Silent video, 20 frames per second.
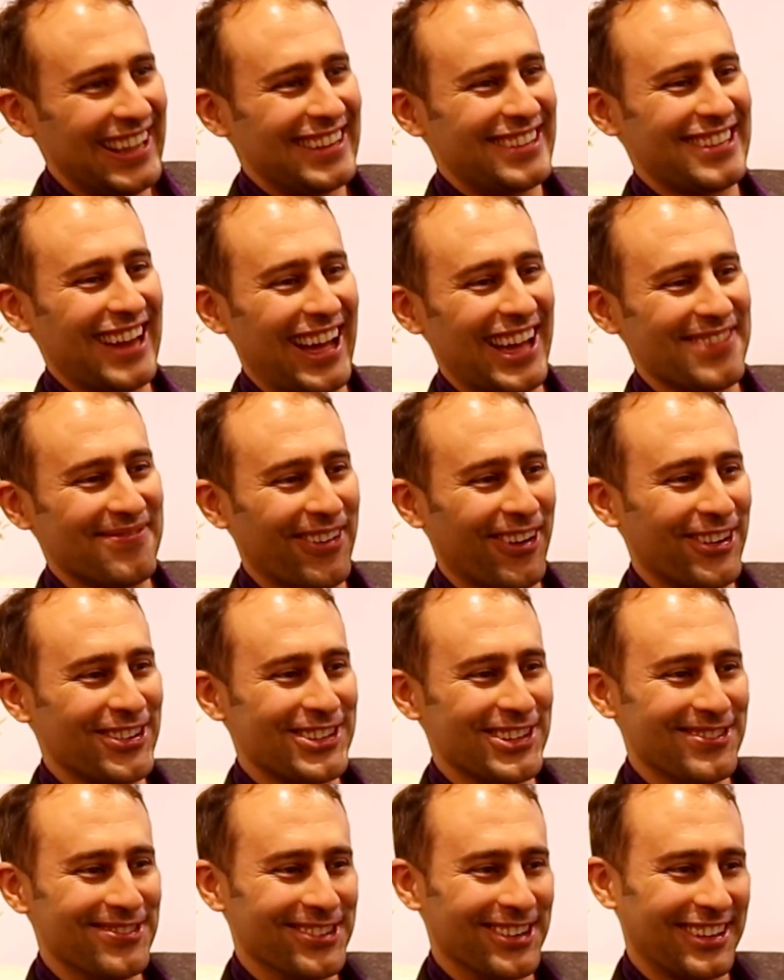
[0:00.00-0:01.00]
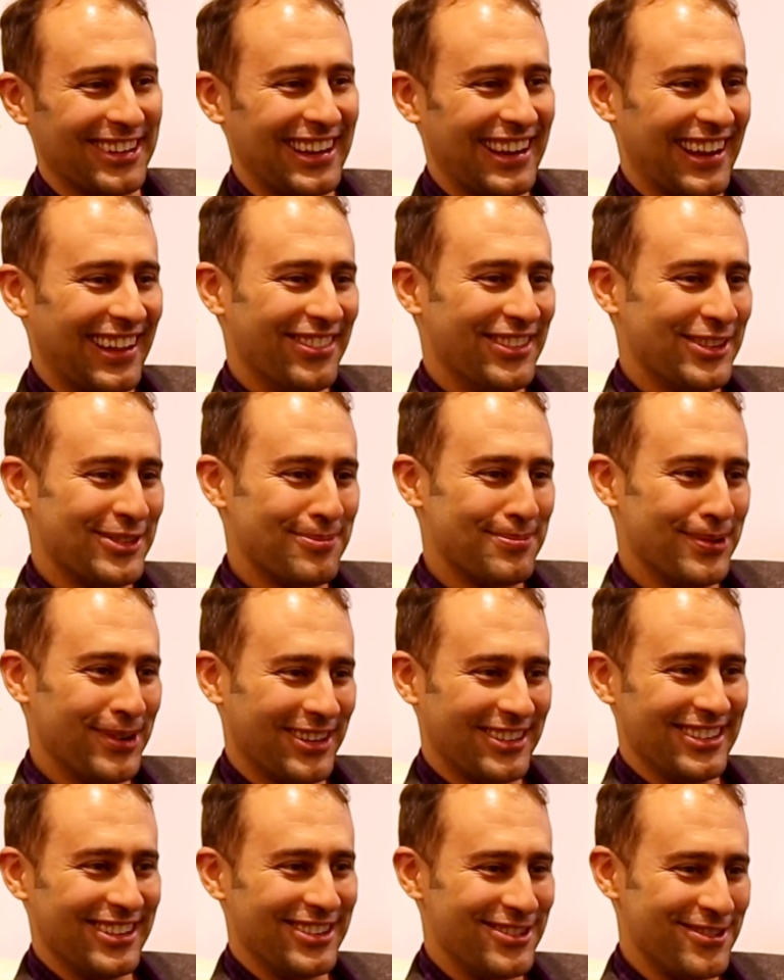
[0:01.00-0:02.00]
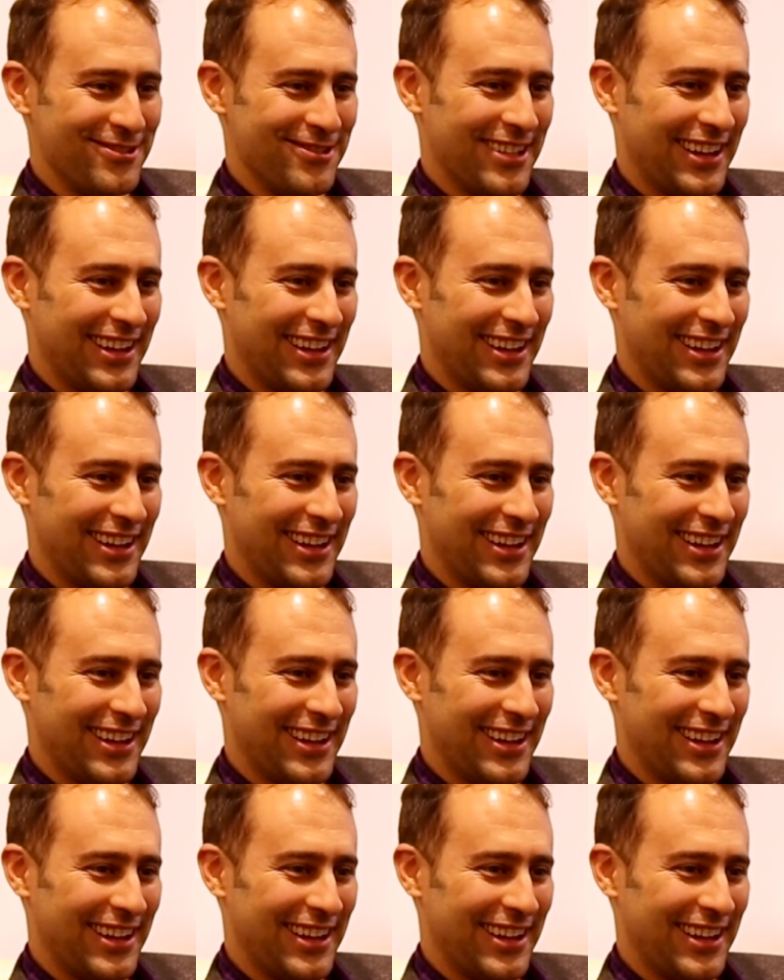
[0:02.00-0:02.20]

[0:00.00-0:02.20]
Todd Marshall working on this book to do